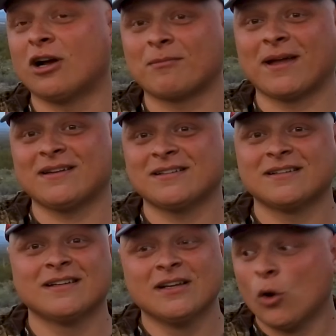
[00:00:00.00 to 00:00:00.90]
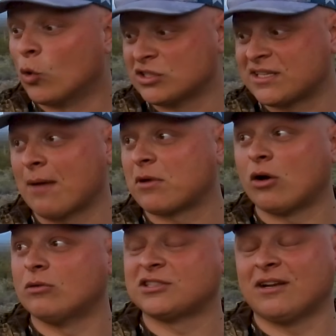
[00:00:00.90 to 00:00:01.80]
truck, man. Or just kept
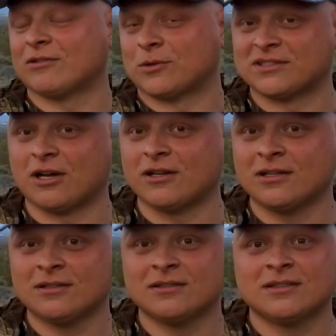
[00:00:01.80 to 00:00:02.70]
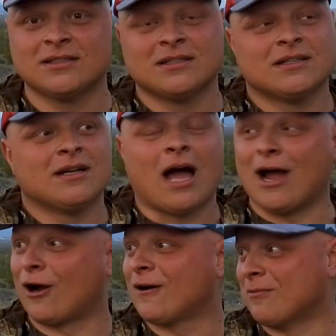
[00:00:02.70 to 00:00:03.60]
going. I wish he never would have saw you. Yeah.
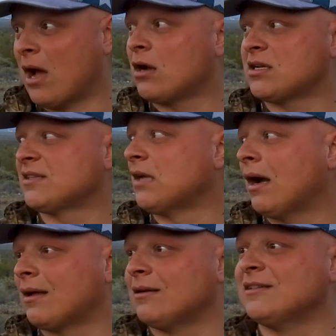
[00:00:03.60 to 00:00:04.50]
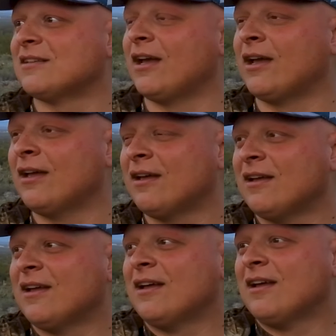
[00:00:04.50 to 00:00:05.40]
I heard him. I heard you guys talking. He's like,
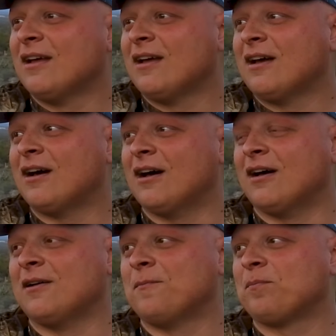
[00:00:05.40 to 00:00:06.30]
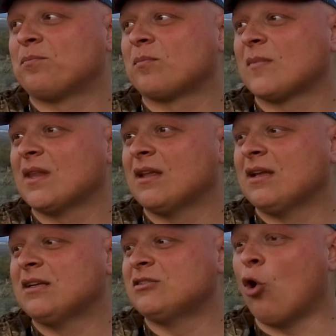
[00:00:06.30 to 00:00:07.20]
uh,
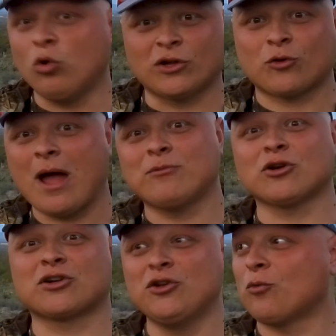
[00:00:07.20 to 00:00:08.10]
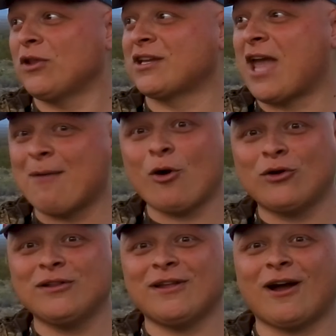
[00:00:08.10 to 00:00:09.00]
said, holy crap, you're, you're really
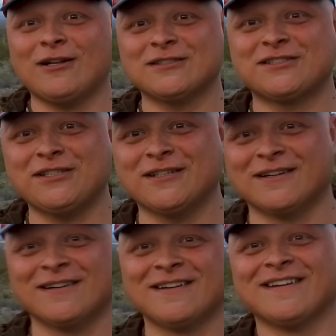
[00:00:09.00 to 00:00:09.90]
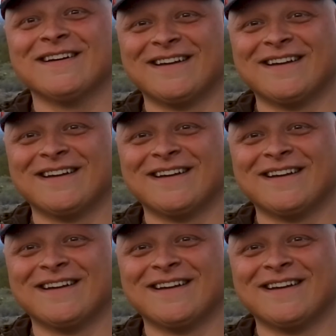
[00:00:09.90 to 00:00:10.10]
camoed in there. I didn't see you. Yeah.